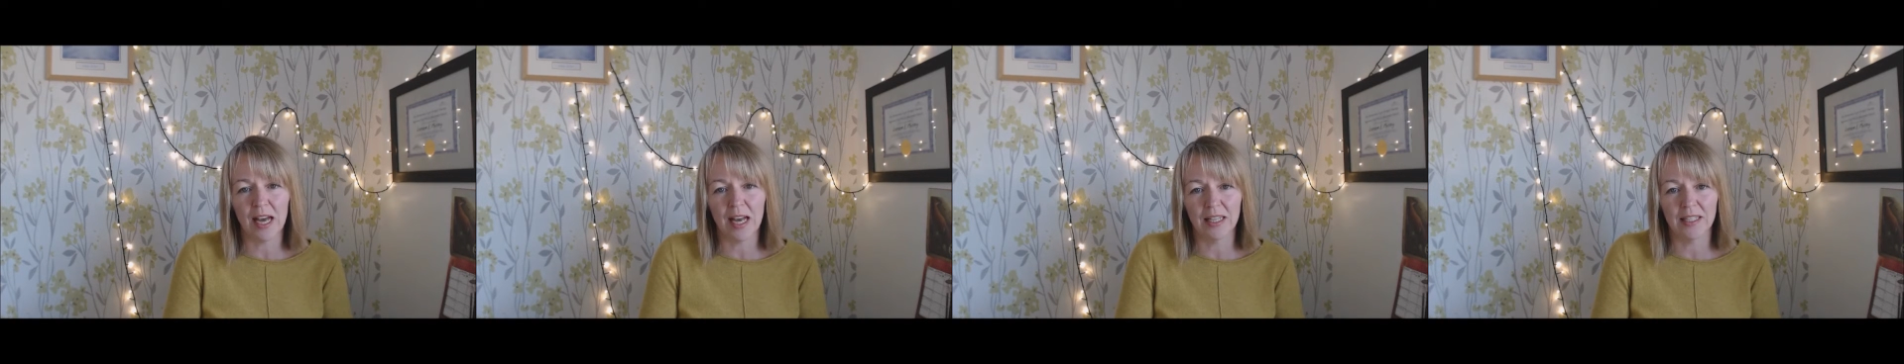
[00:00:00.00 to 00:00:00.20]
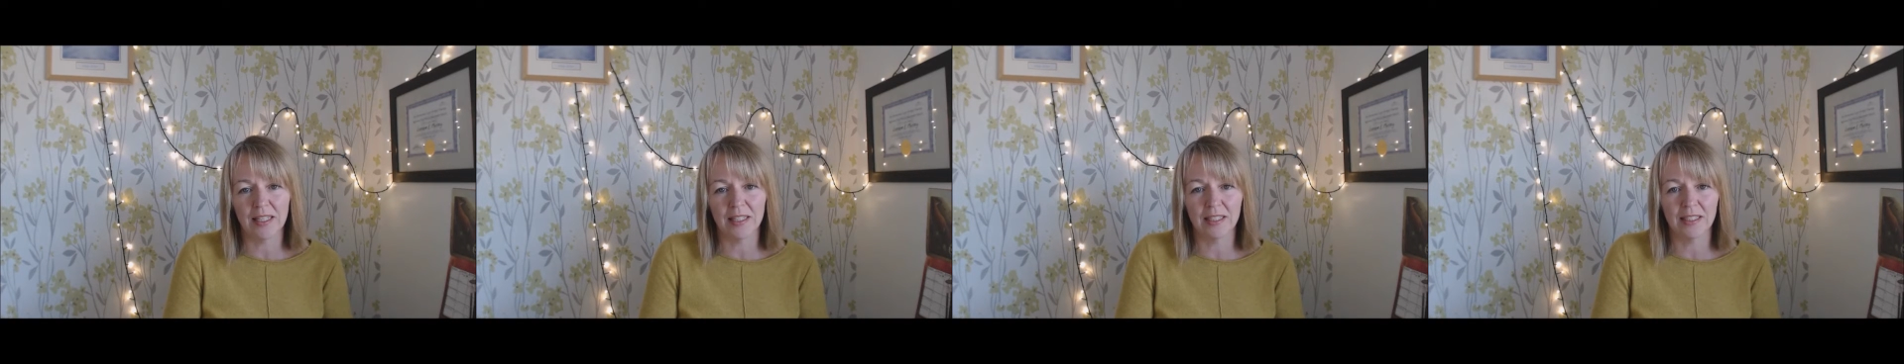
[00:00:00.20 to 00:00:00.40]

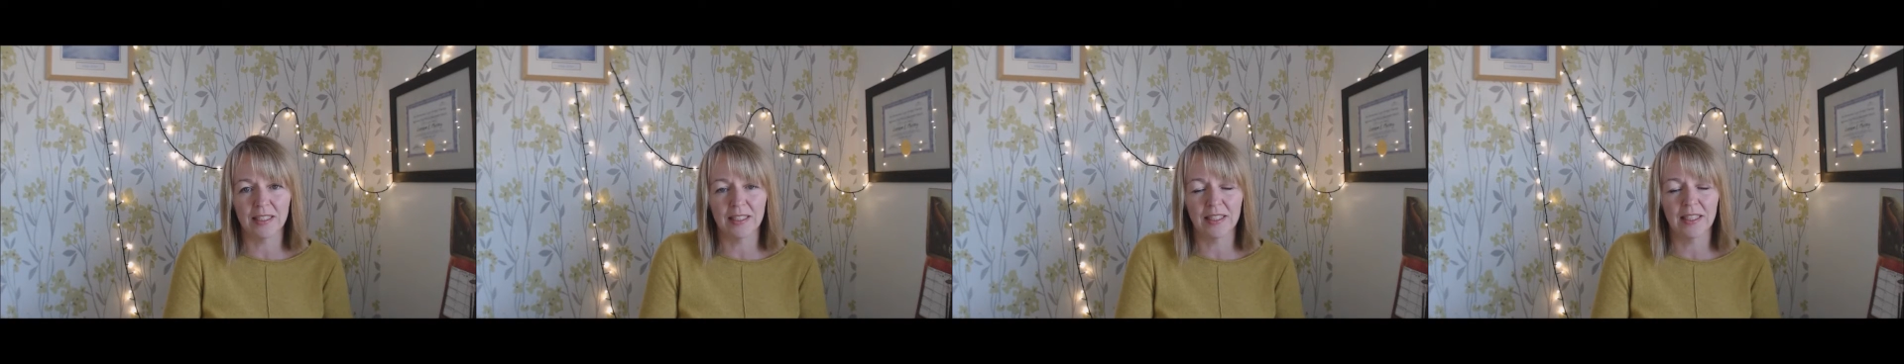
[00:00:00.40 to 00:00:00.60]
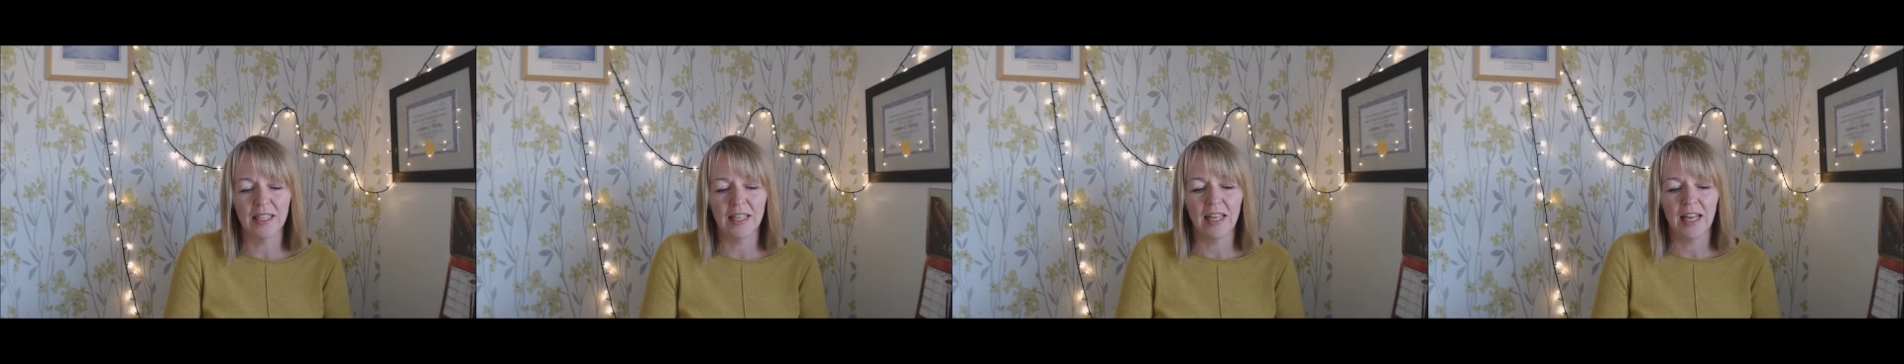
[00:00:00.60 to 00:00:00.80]

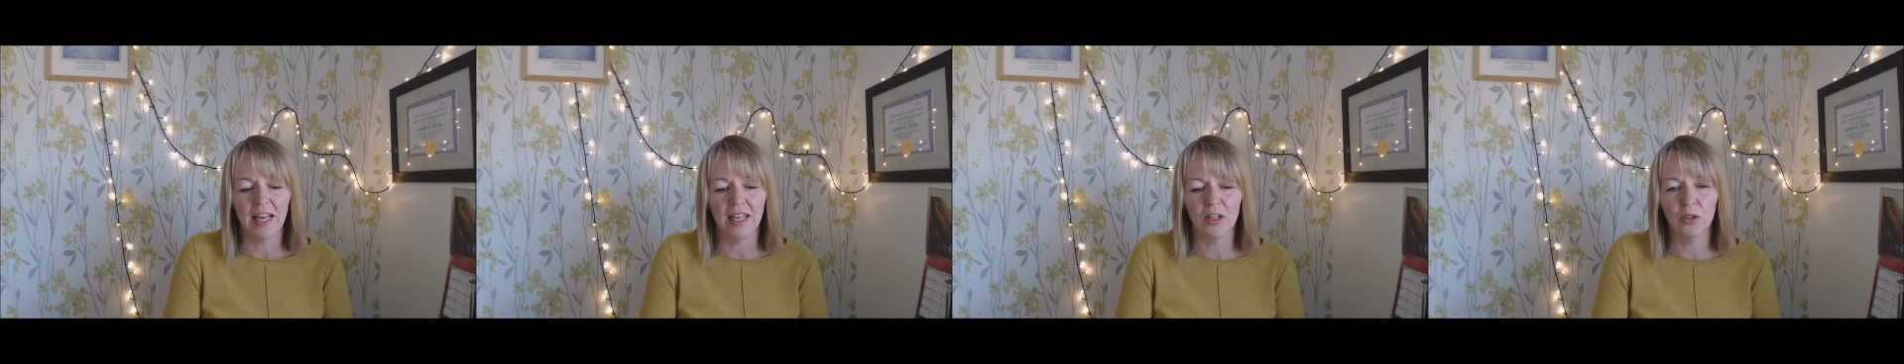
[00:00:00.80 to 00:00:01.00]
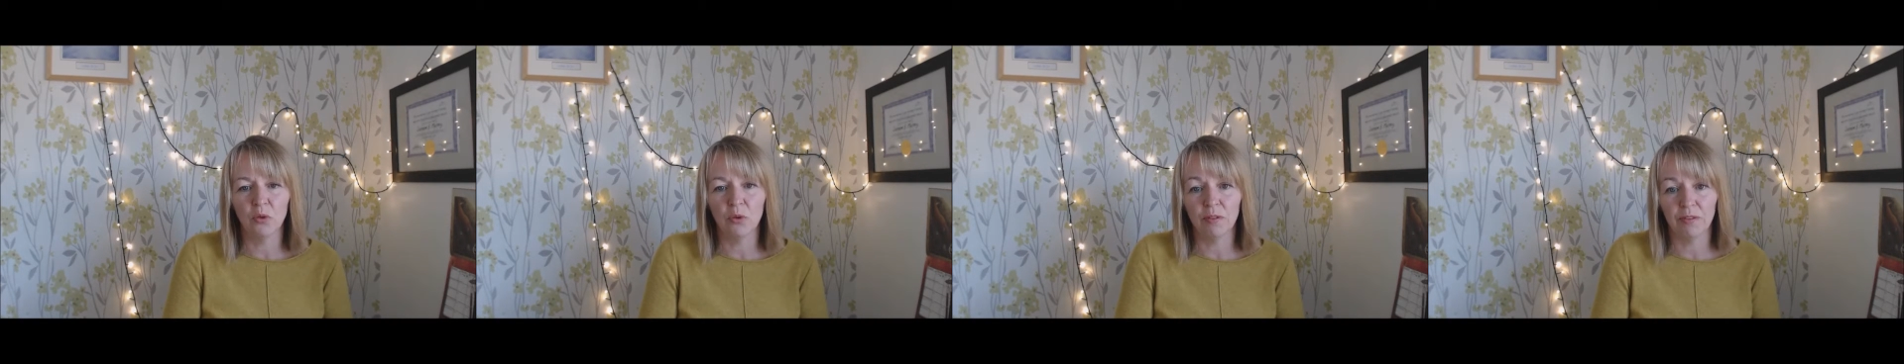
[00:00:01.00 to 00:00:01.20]
adult,
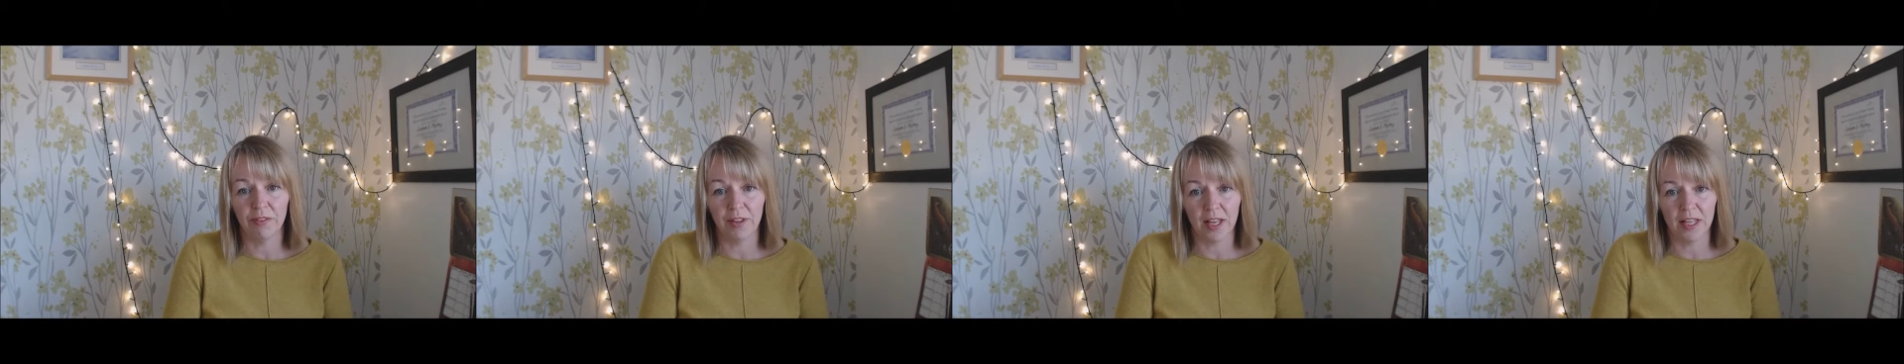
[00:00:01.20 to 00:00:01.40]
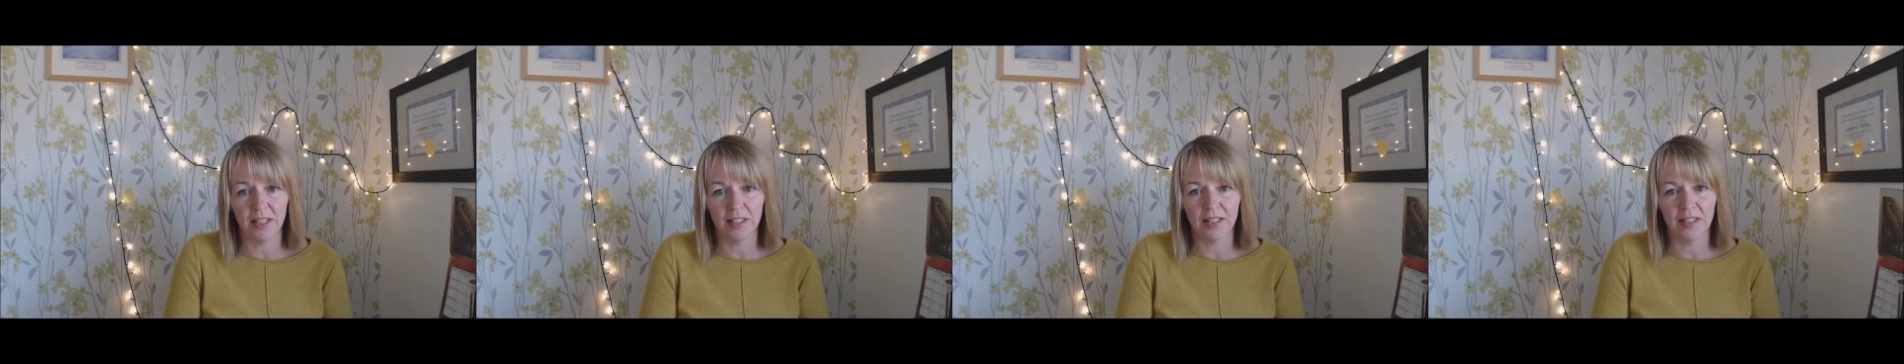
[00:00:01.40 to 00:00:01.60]
and no
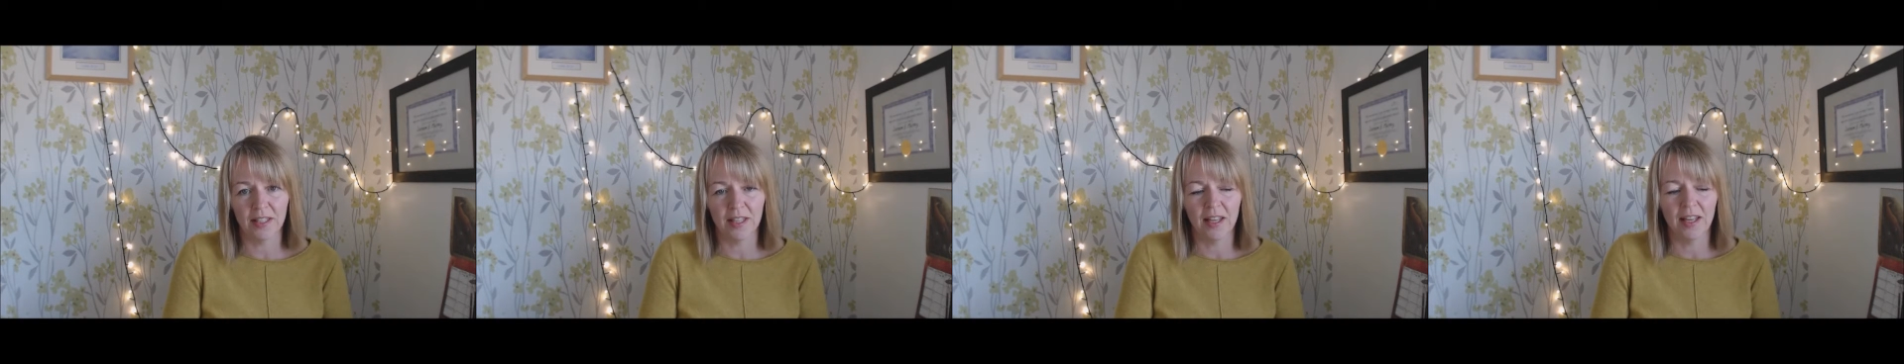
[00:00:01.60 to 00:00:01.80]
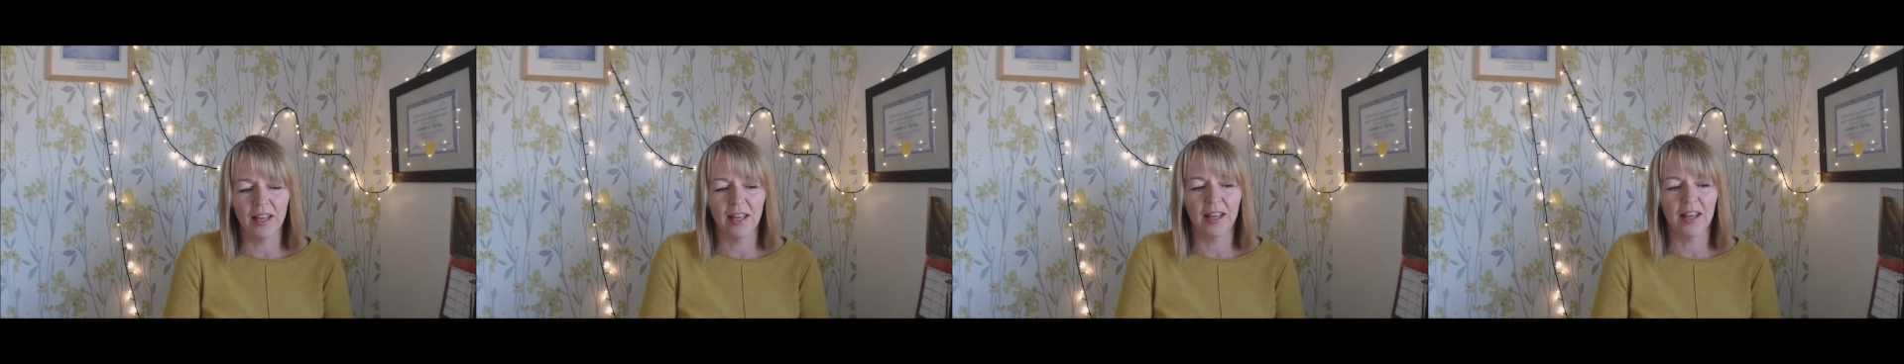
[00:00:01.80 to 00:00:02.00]
offence,